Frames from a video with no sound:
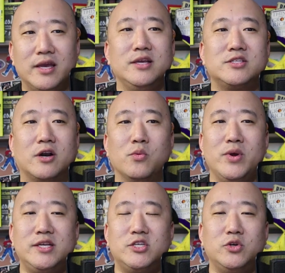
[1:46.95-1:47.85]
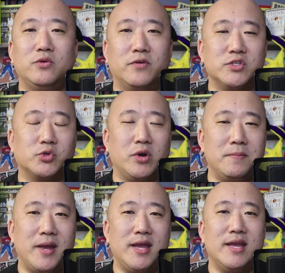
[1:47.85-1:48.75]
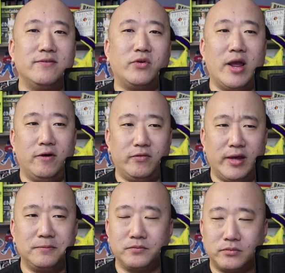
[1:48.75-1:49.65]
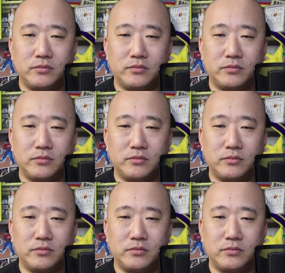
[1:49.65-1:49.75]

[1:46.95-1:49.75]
Yeah, he started week two versus Green Bay in for Elfline.